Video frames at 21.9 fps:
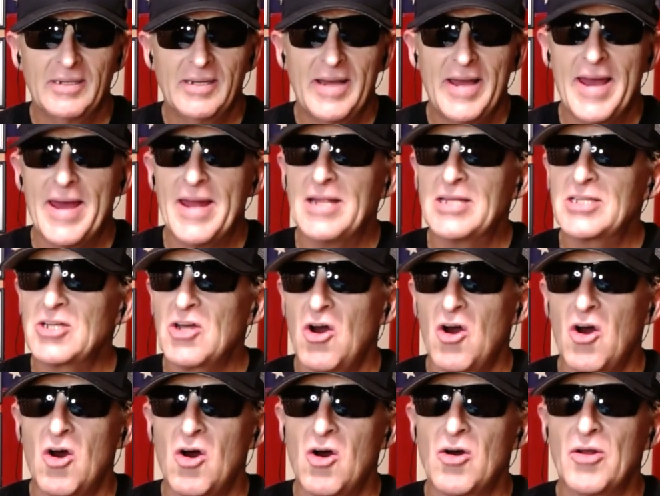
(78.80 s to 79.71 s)
and it's
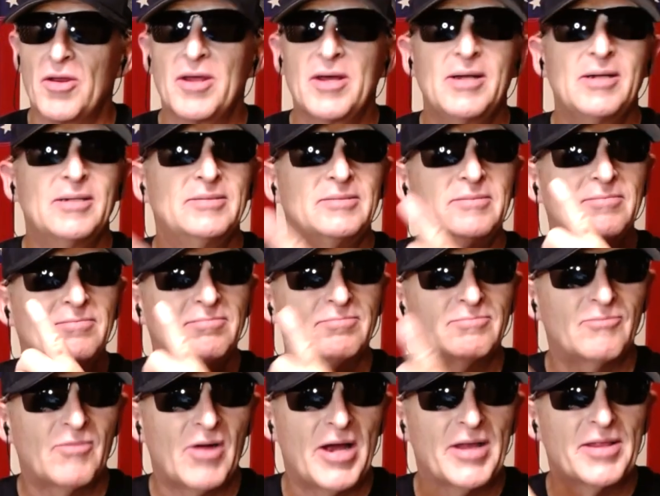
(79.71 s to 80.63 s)
called
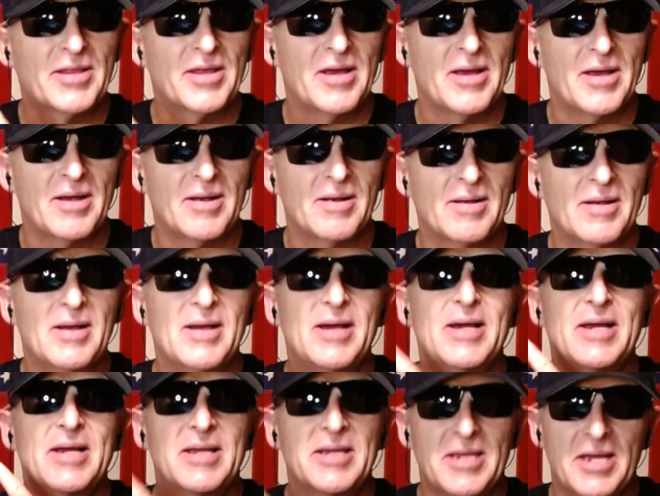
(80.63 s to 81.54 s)
right there,
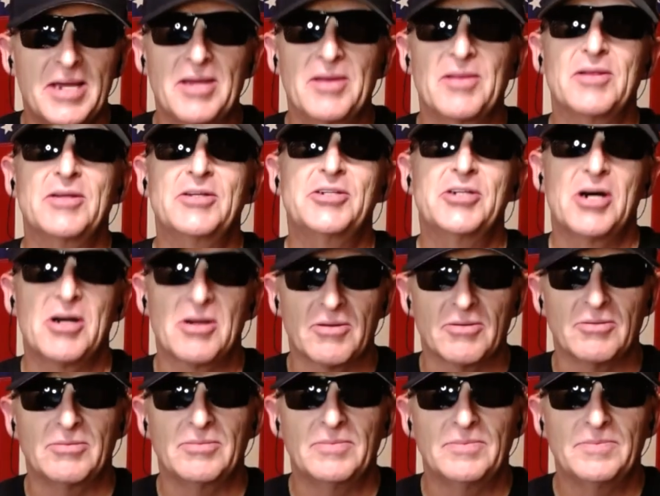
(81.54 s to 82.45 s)
King of the Jungle.
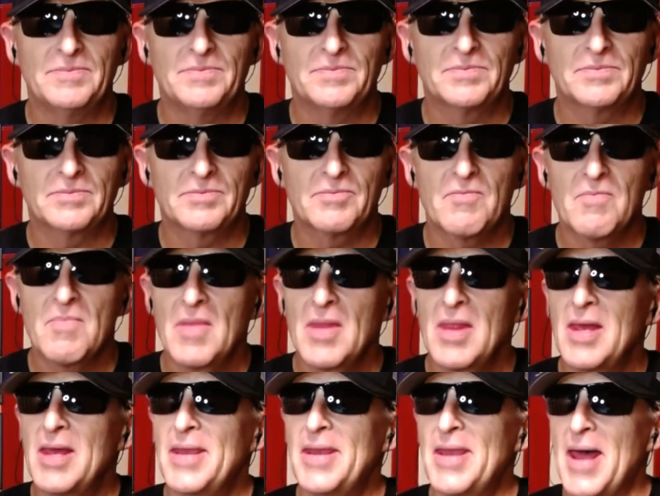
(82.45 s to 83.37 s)

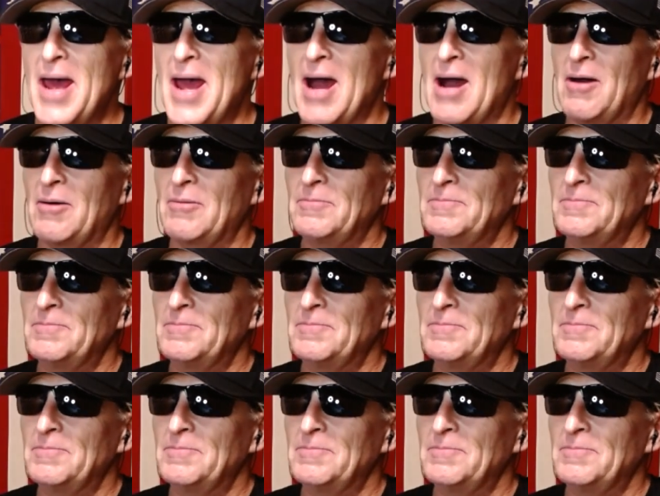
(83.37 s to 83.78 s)
Now,